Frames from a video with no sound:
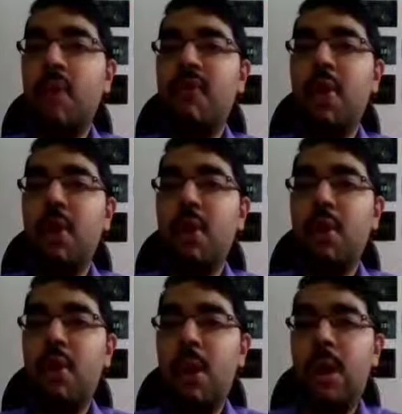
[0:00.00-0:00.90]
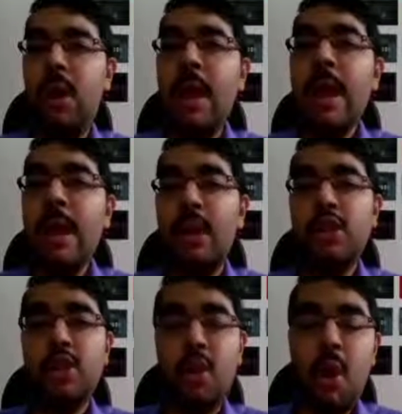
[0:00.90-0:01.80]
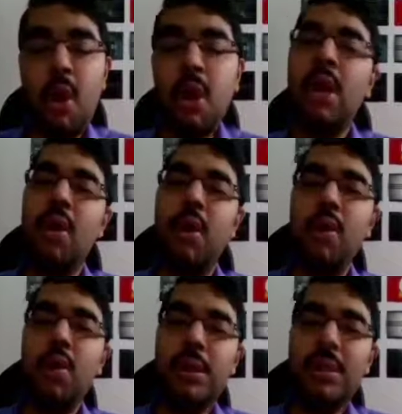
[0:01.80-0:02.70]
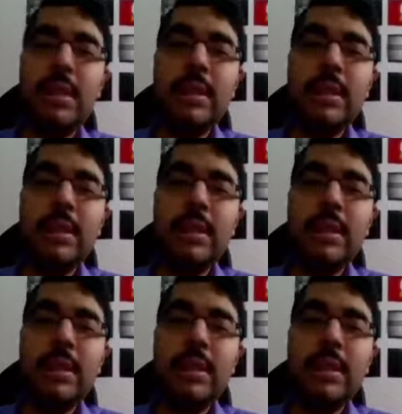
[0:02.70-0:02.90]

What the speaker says: alcohol and stronger alcohols.